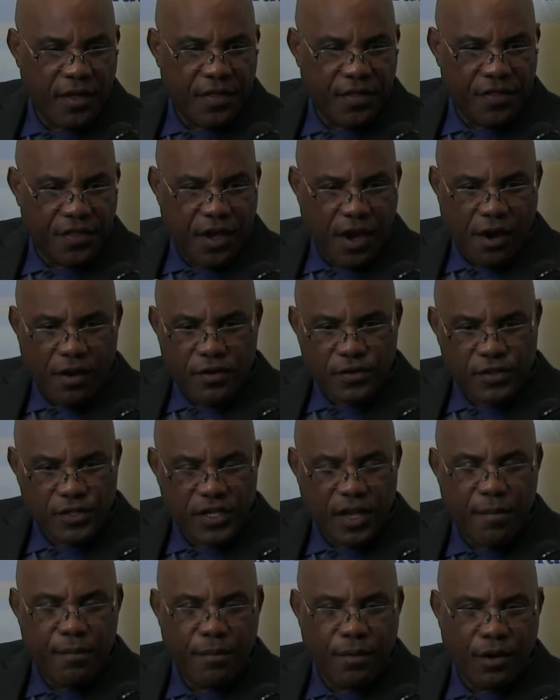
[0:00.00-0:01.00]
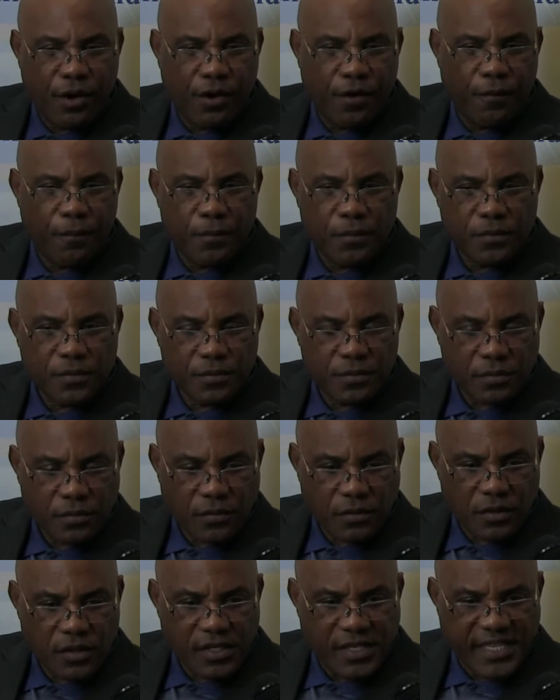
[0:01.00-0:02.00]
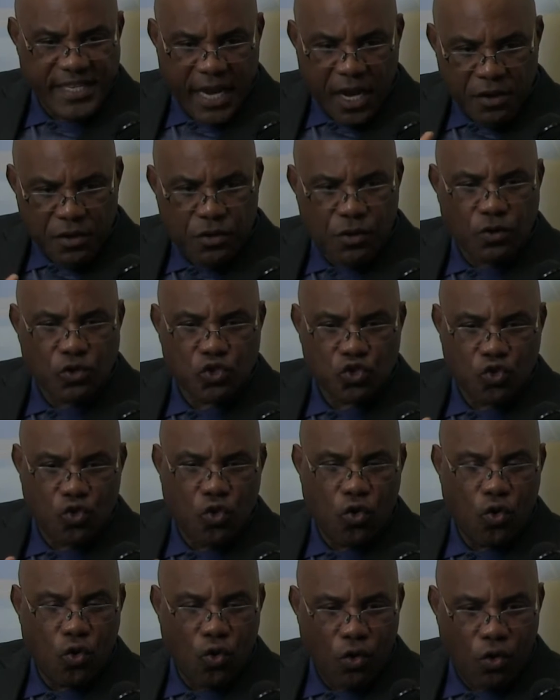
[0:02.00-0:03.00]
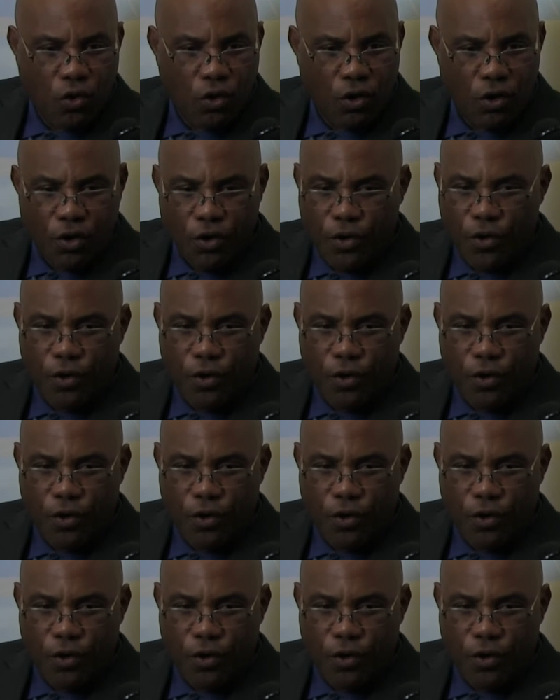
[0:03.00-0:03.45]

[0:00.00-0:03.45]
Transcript: There are some technical school